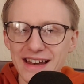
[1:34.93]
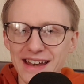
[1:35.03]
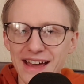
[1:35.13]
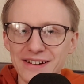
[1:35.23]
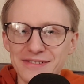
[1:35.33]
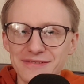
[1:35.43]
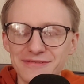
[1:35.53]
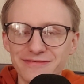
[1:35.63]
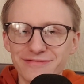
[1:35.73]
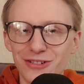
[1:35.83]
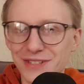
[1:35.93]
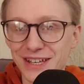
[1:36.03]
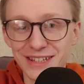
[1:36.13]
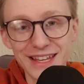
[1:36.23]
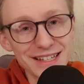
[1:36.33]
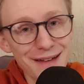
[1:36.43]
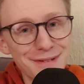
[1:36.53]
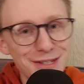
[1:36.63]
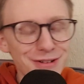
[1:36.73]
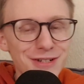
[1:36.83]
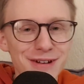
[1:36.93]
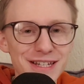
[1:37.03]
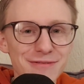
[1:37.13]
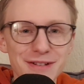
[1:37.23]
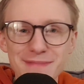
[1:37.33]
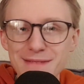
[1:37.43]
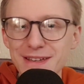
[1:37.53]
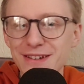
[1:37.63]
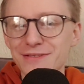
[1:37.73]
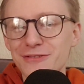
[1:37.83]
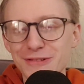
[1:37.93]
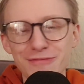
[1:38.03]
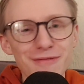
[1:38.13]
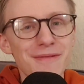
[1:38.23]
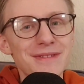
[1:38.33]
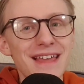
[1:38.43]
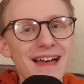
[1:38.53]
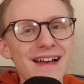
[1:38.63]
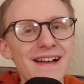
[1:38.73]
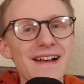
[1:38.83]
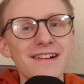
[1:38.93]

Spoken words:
Now, obviously, other things happened in 2020, which maybe could have caused problems there.